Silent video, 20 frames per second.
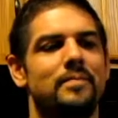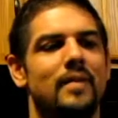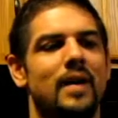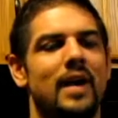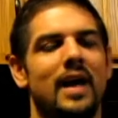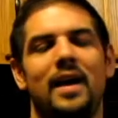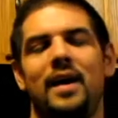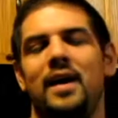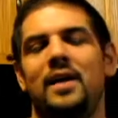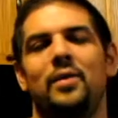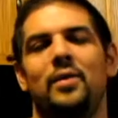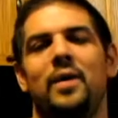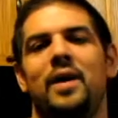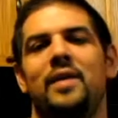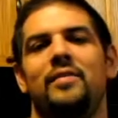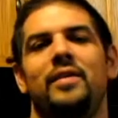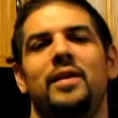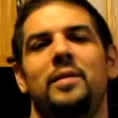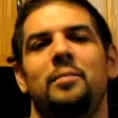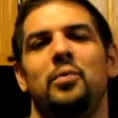
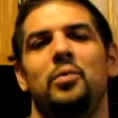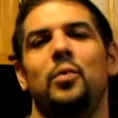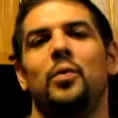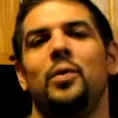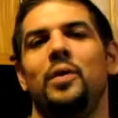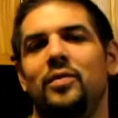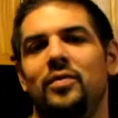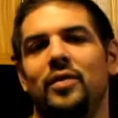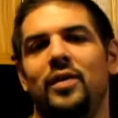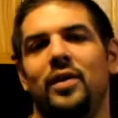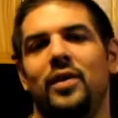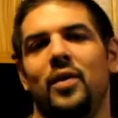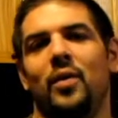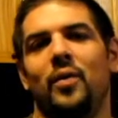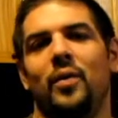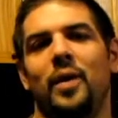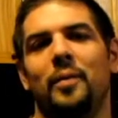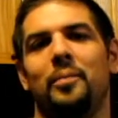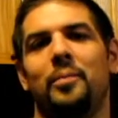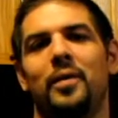have any brewing
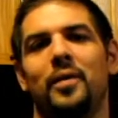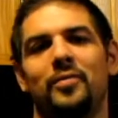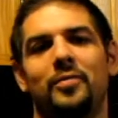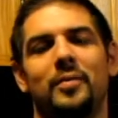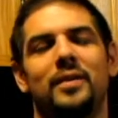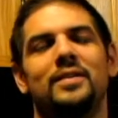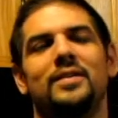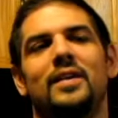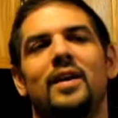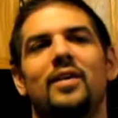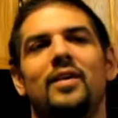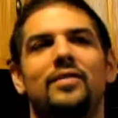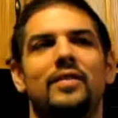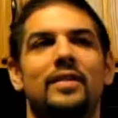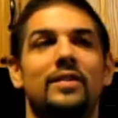video up of myself."